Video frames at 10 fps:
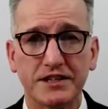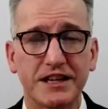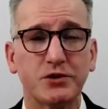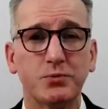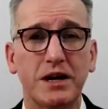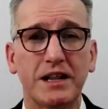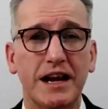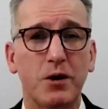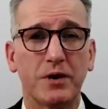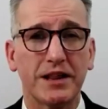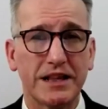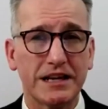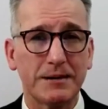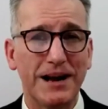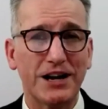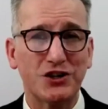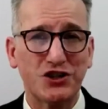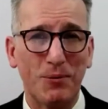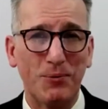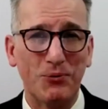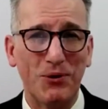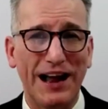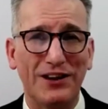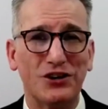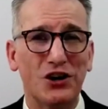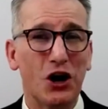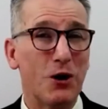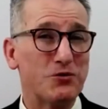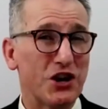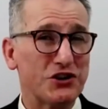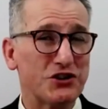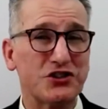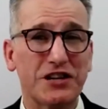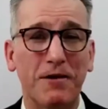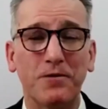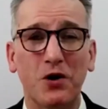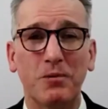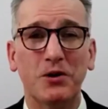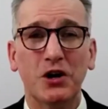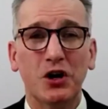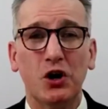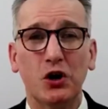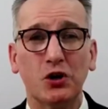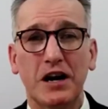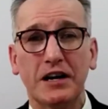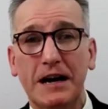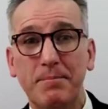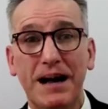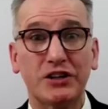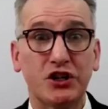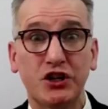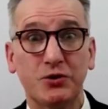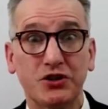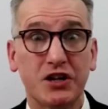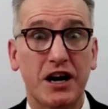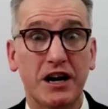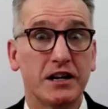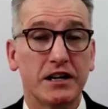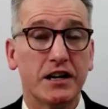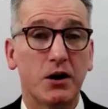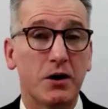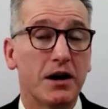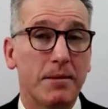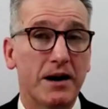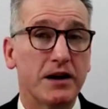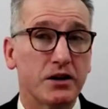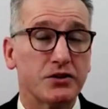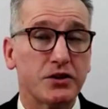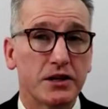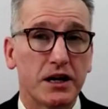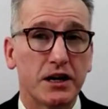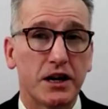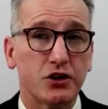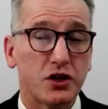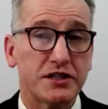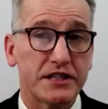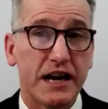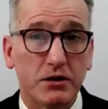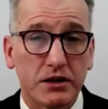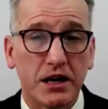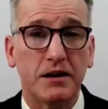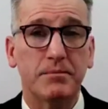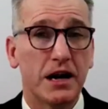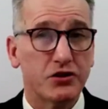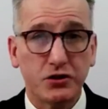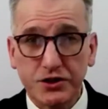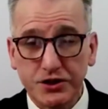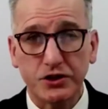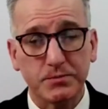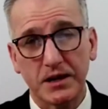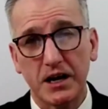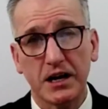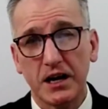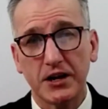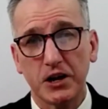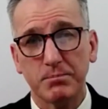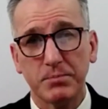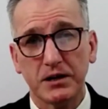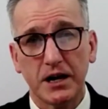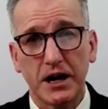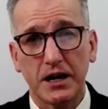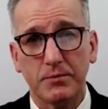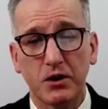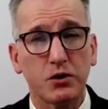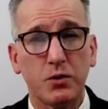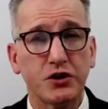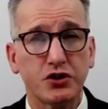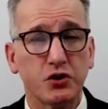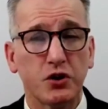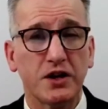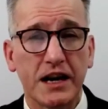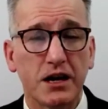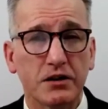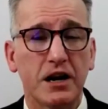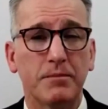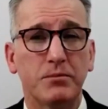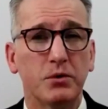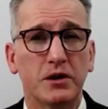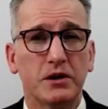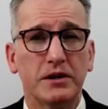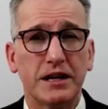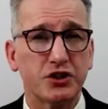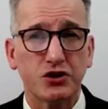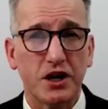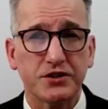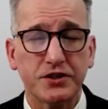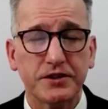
That's where the I want to think about it, shop around, objections come from. Or look, I'll get back to you because I might not I trust the outcome. I trust you, but I'm not quite sure on the outcome. Well, that's a trust.